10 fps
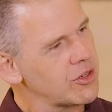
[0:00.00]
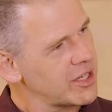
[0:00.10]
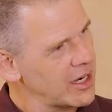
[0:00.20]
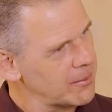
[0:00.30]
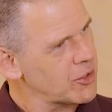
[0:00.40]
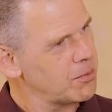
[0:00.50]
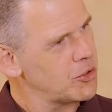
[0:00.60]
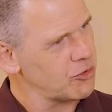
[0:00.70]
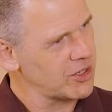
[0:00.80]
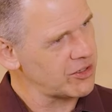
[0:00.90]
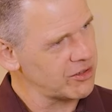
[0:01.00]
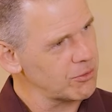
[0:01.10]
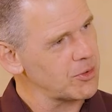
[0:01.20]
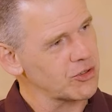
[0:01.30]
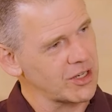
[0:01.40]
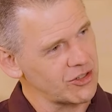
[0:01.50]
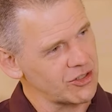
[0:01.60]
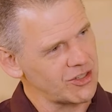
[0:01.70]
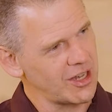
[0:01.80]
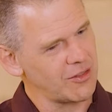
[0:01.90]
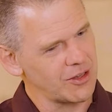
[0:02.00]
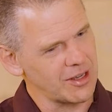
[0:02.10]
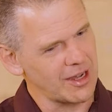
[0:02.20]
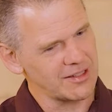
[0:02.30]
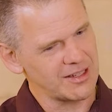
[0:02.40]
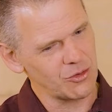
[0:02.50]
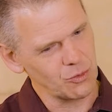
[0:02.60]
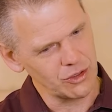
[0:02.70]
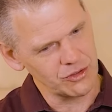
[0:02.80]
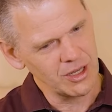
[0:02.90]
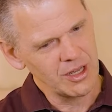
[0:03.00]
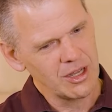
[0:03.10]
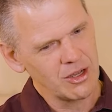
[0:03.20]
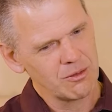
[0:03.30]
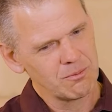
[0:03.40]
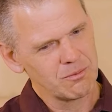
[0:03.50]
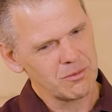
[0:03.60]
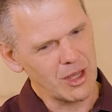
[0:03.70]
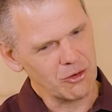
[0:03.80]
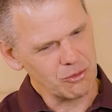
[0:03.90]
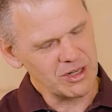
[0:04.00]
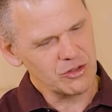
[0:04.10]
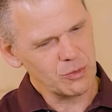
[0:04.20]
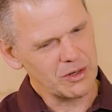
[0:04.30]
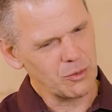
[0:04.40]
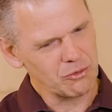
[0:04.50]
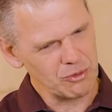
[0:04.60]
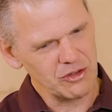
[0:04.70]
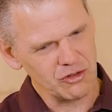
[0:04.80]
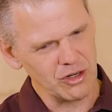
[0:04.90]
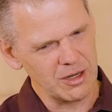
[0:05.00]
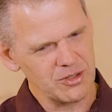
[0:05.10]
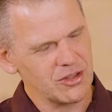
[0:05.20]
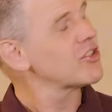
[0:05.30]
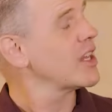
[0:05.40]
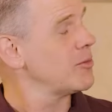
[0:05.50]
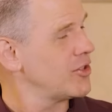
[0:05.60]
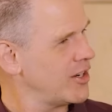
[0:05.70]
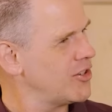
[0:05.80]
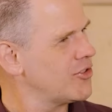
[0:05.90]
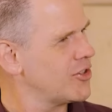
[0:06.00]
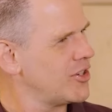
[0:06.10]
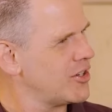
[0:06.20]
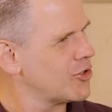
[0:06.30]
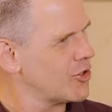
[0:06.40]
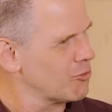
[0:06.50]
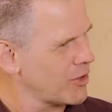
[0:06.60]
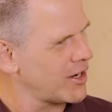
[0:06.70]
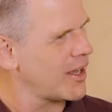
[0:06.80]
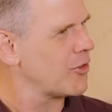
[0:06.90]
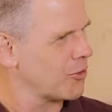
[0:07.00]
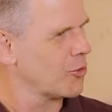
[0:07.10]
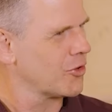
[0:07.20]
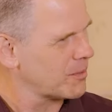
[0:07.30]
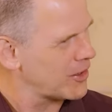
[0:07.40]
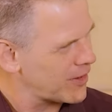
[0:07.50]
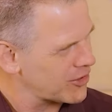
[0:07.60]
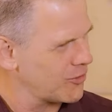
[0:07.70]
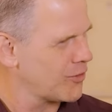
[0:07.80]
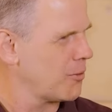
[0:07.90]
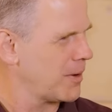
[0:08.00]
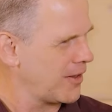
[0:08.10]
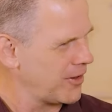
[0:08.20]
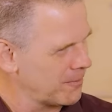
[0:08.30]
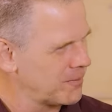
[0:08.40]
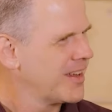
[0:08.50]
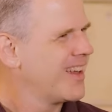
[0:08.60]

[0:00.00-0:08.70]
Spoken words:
You can tell I'm a computer engineering because I just said that I said the words a green sweater with red stripes in the same sentence and didn't turn red at the thought of my fashion faux pas there.